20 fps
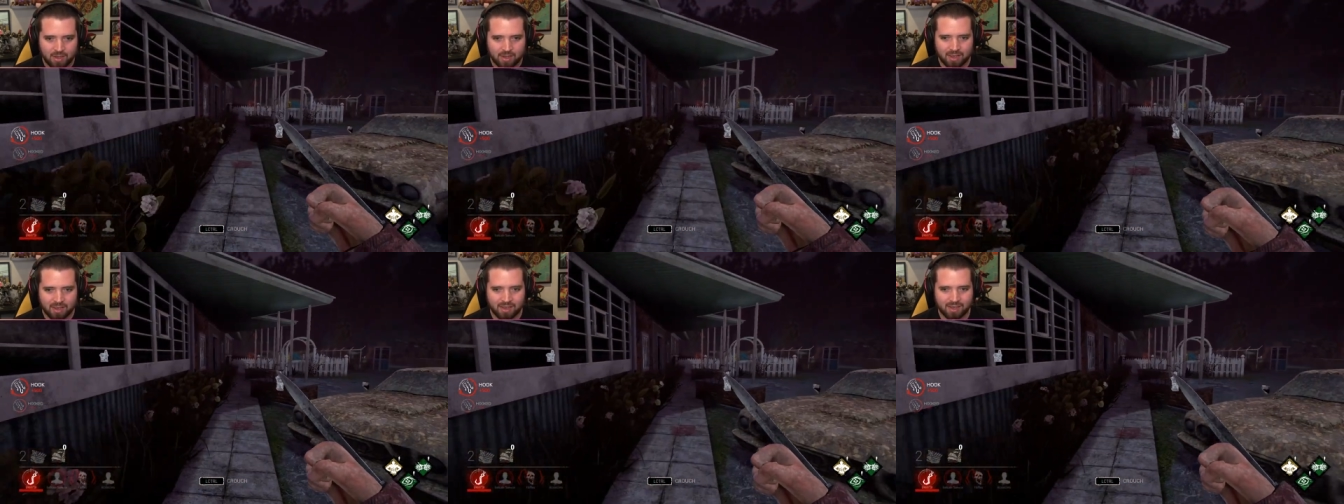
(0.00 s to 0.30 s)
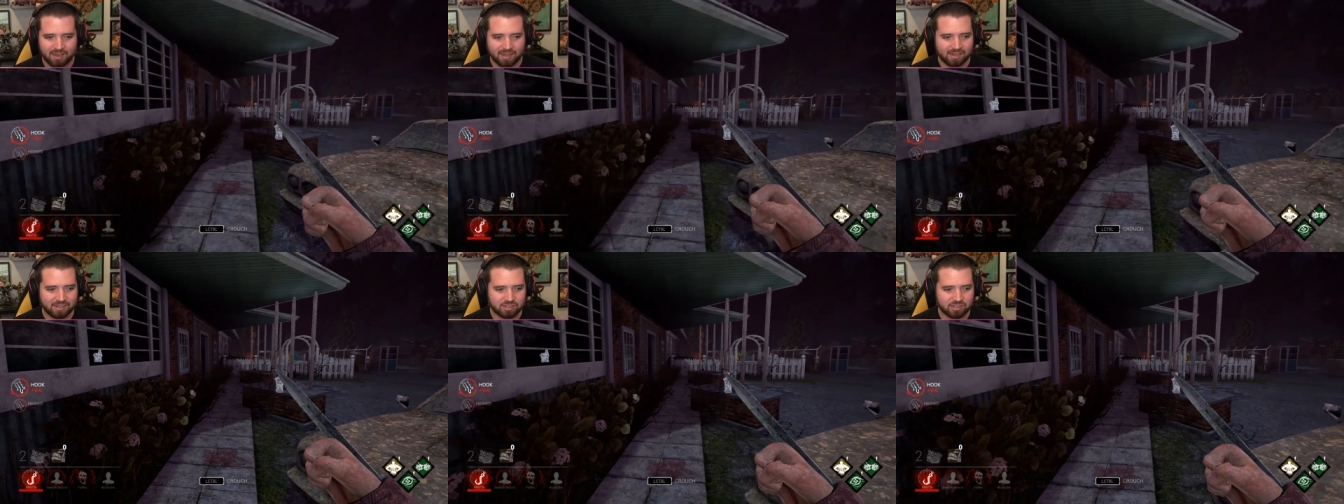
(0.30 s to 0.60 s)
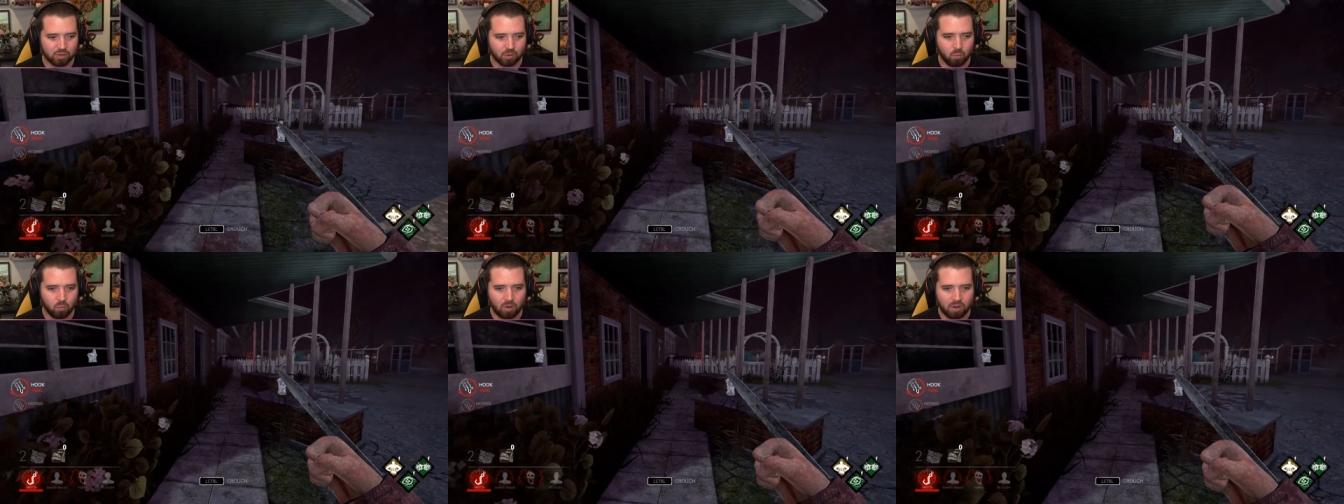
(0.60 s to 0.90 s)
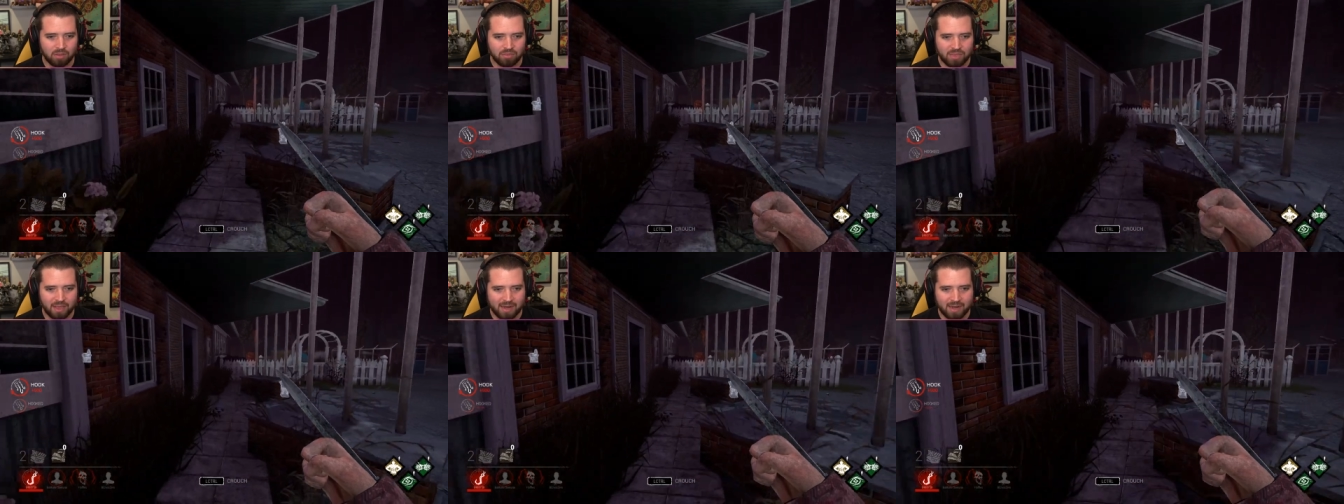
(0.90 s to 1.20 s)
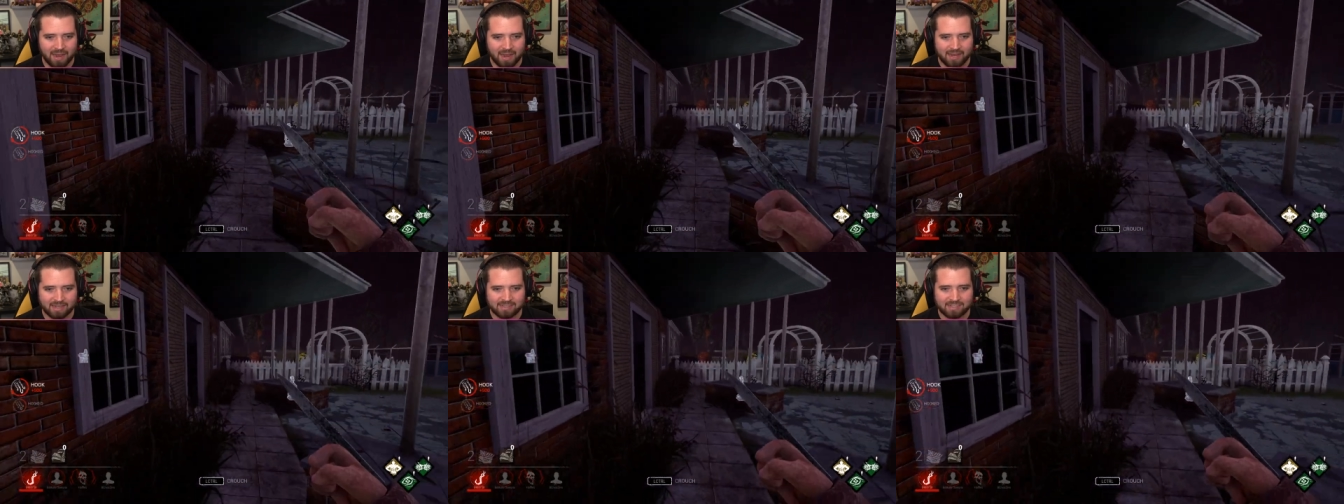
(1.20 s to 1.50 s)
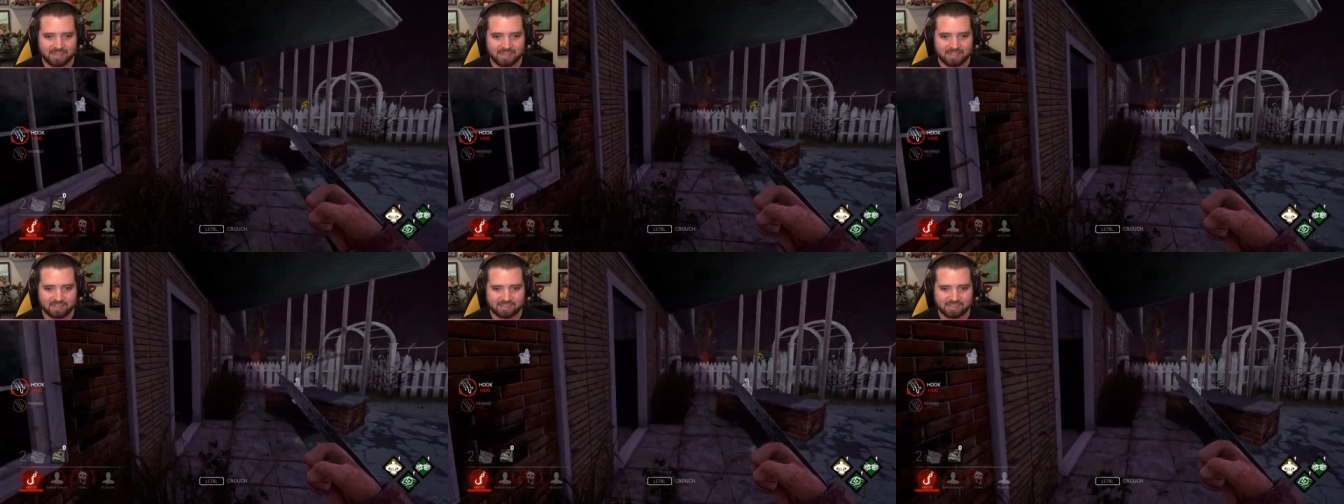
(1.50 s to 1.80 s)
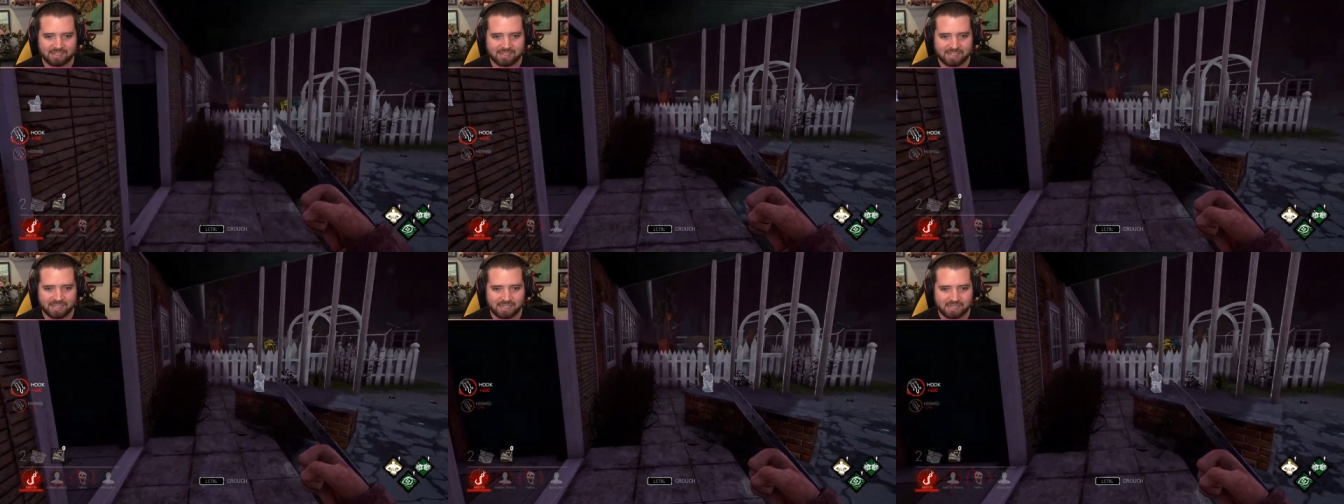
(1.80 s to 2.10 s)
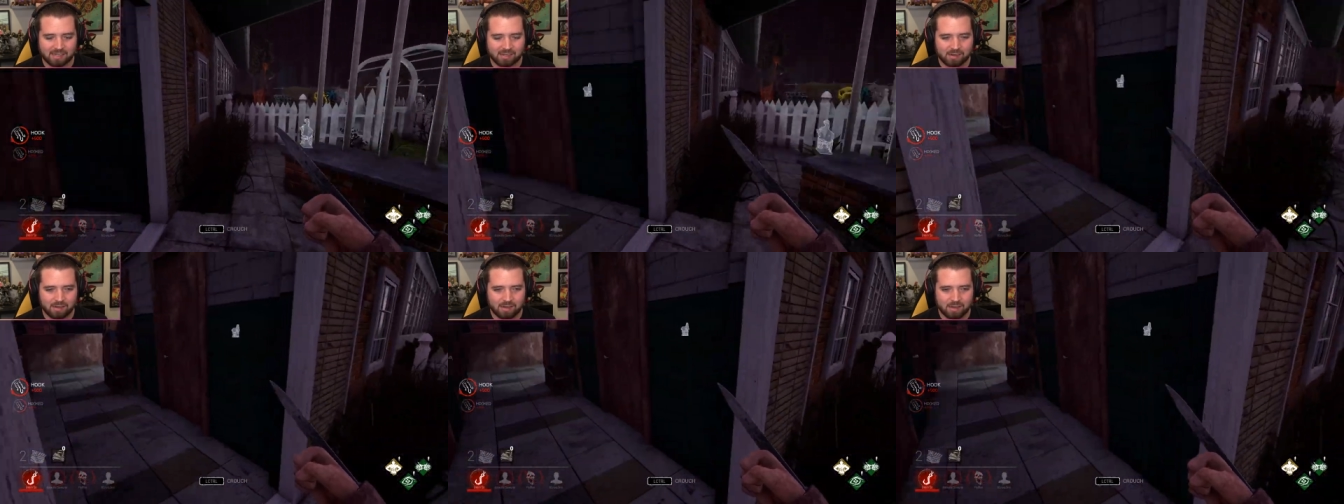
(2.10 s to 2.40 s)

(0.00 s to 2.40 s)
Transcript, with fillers: uh, is the one that has his key.